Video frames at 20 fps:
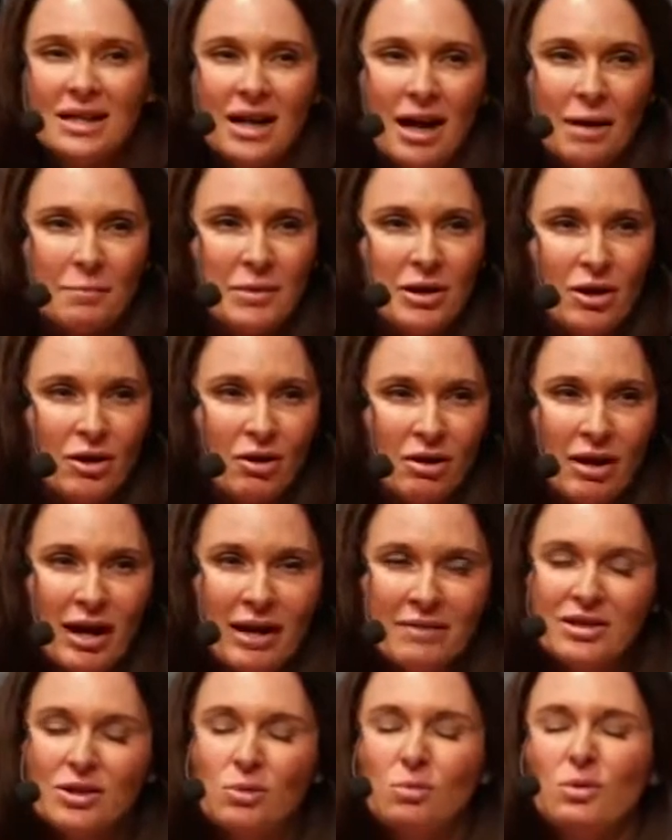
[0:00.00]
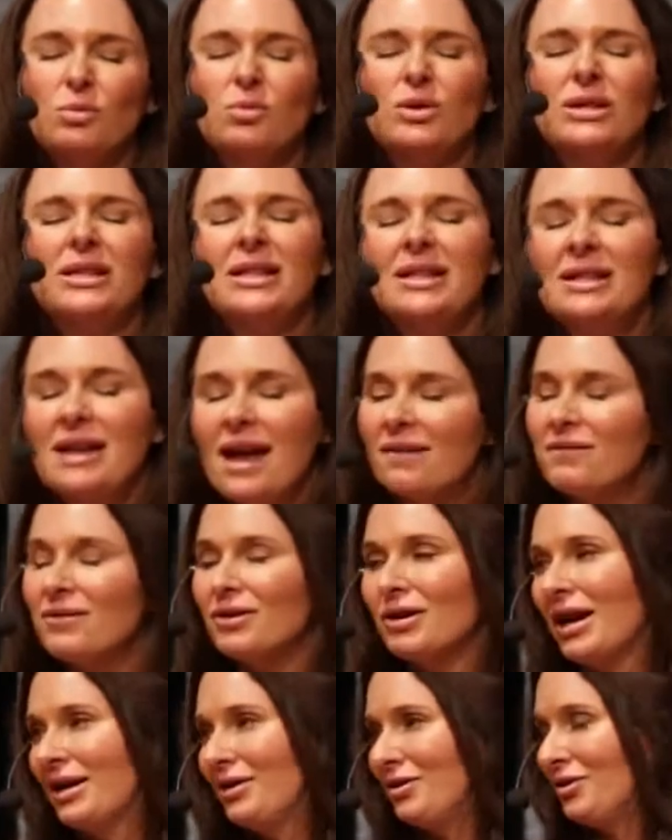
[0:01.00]
that happen in our lives that we will
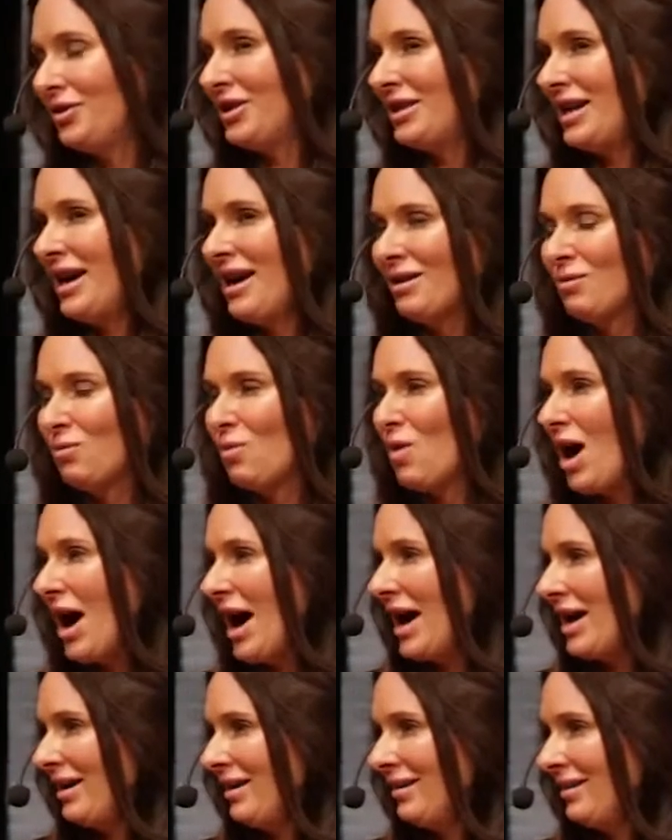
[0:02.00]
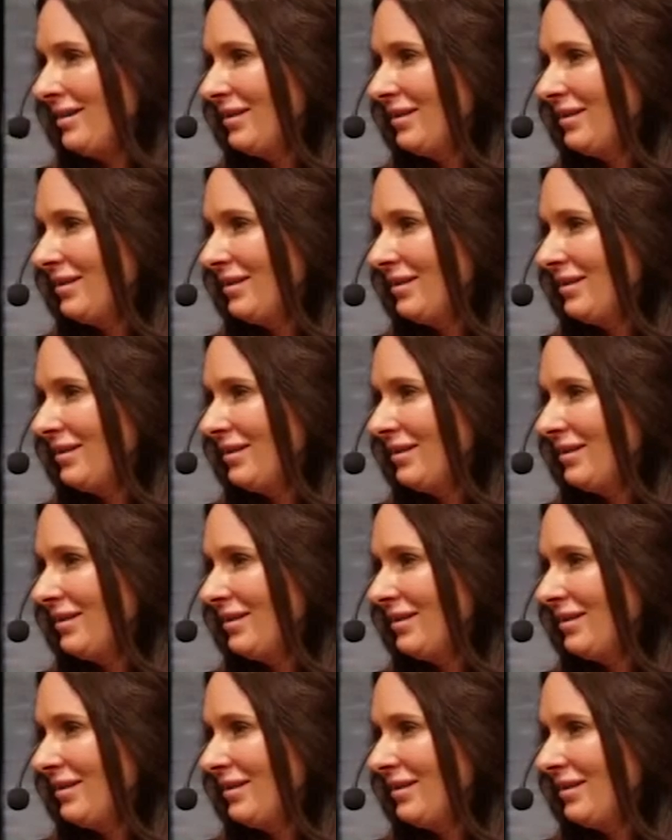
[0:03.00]
never understand why.